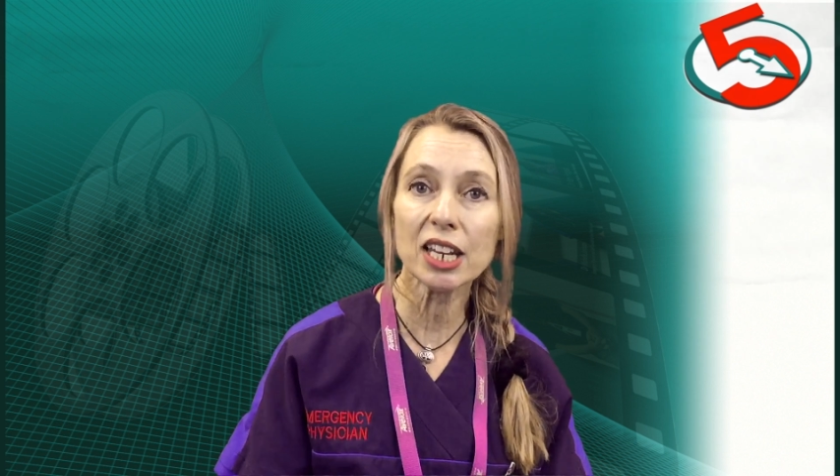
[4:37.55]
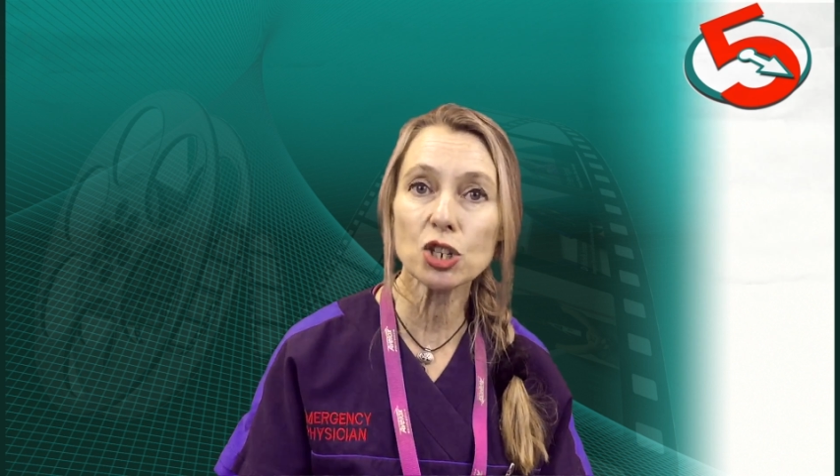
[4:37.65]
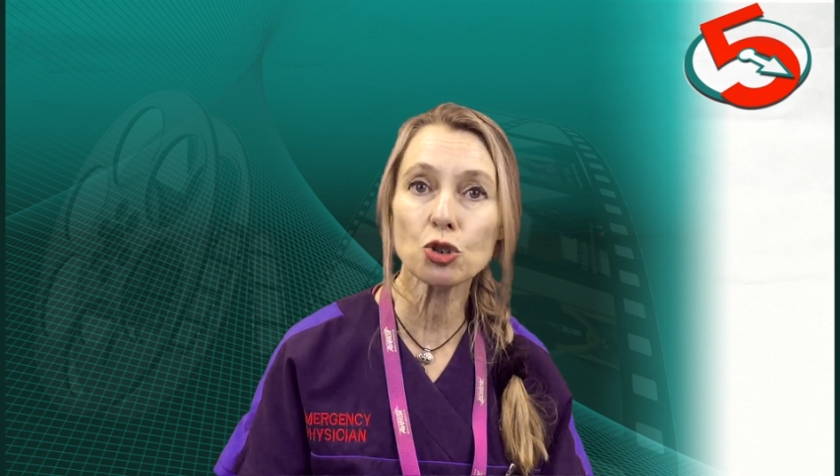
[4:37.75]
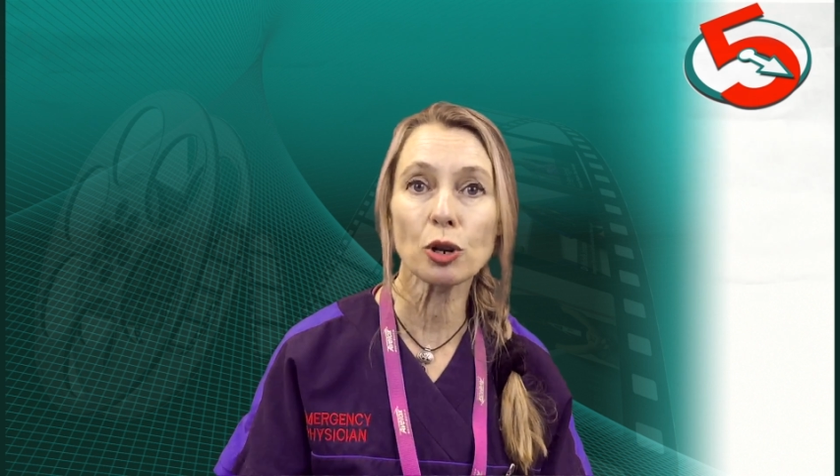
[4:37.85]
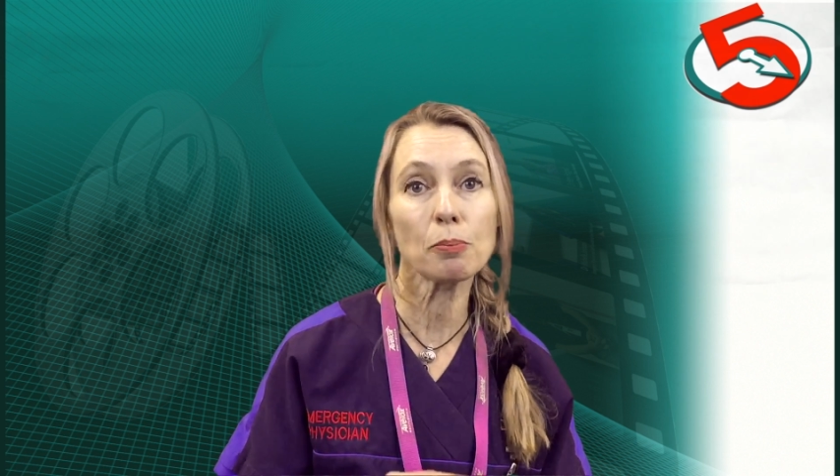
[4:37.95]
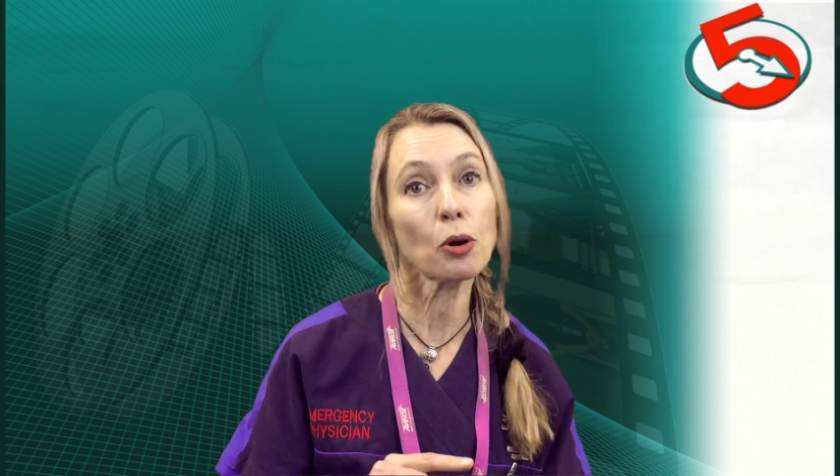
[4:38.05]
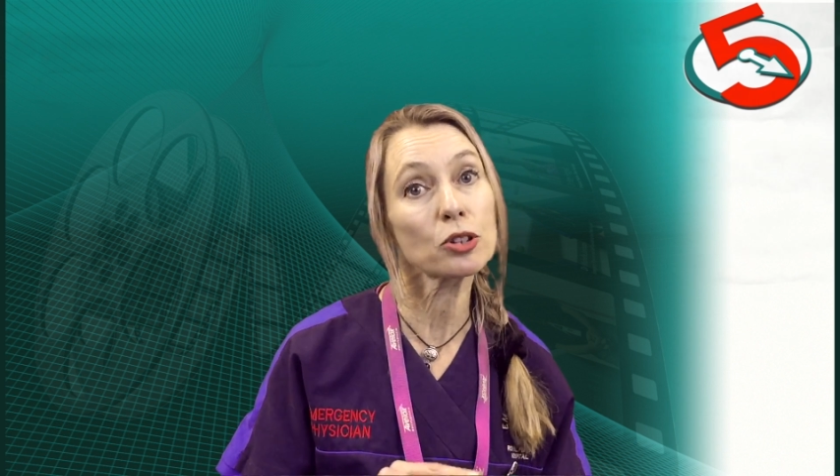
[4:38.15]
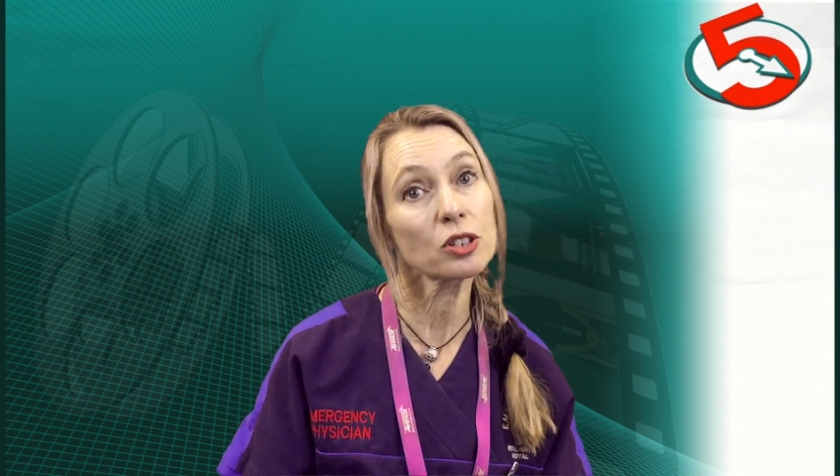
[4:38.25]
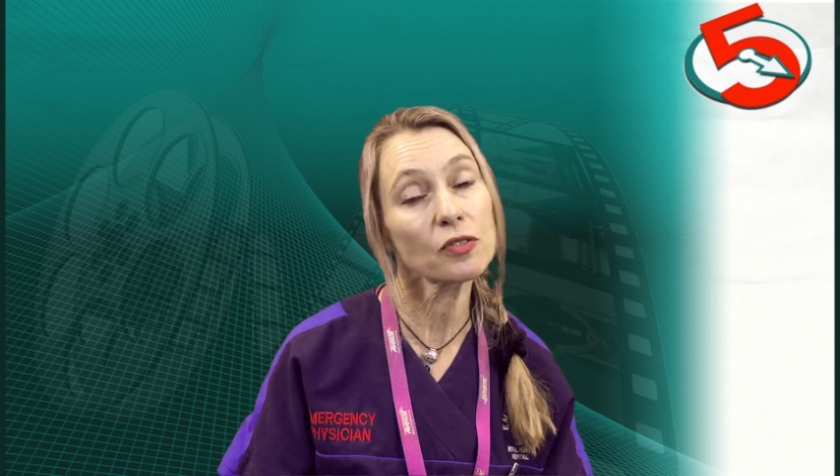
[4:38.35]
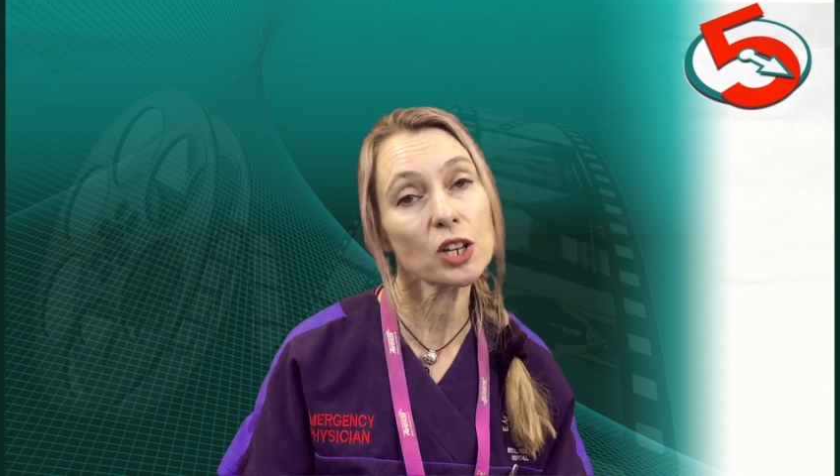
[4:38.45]
injury,
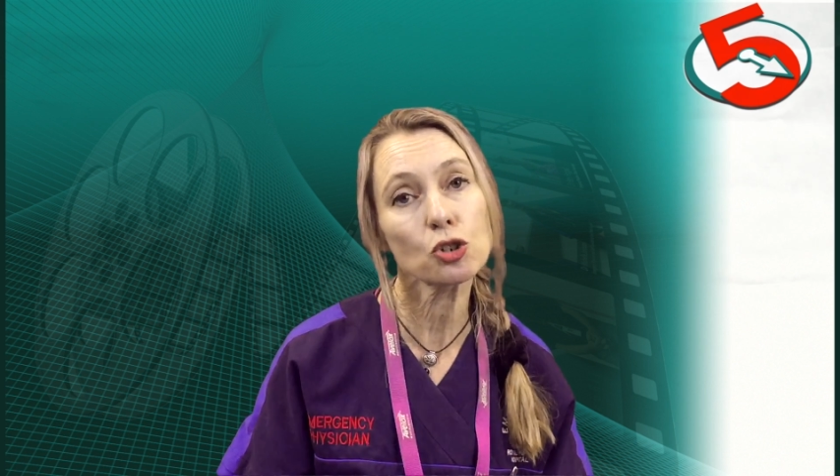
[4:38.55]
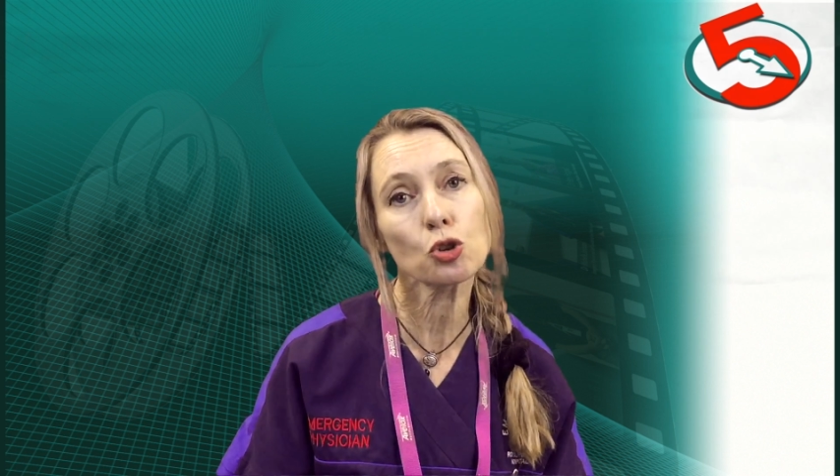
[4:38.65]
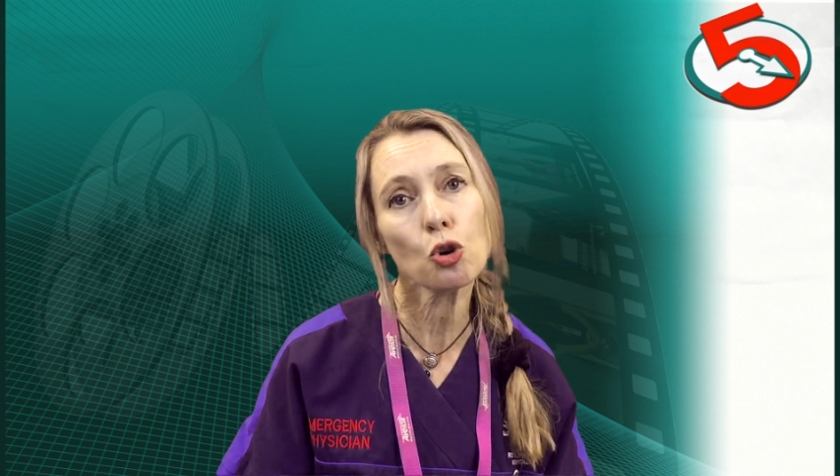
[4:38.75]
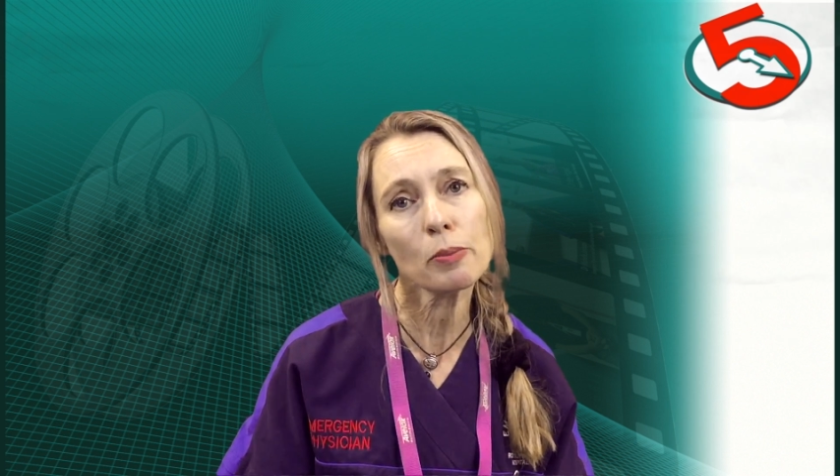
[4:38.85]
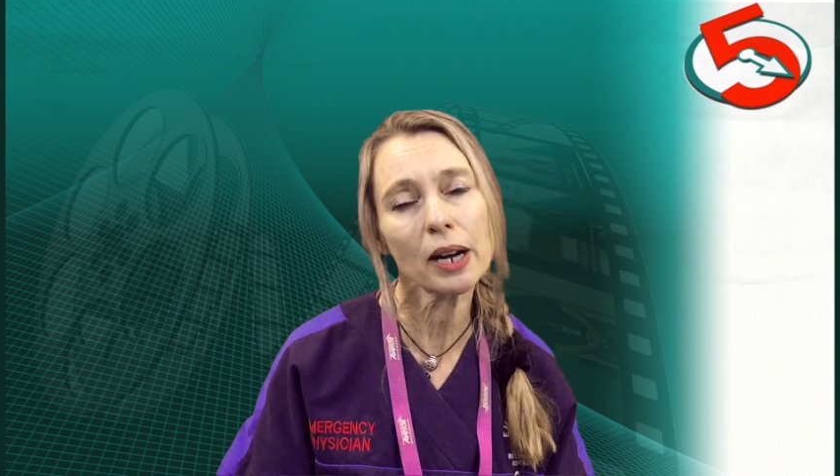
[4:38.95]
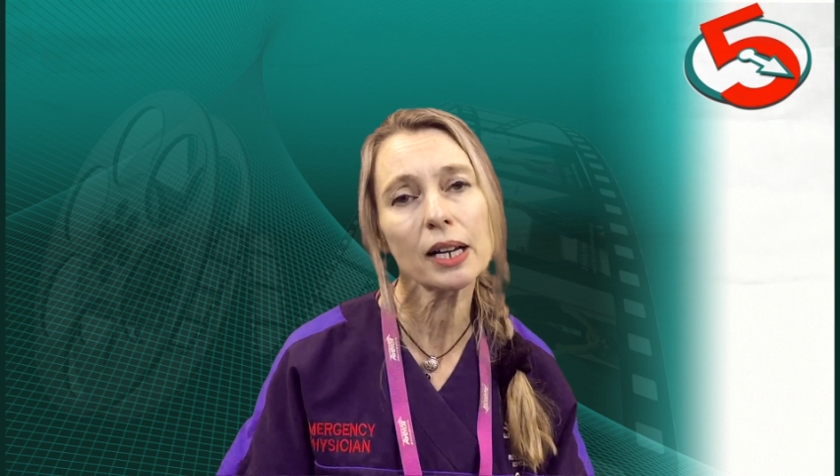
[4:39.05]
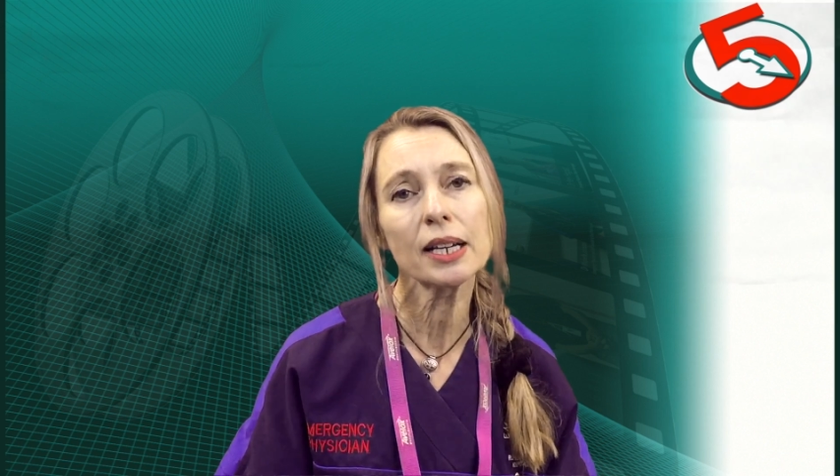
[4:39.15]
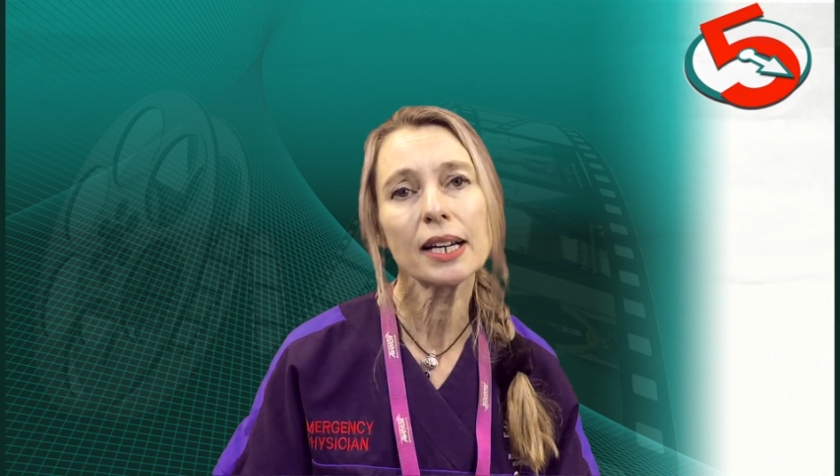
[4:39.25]
post-severe trauma,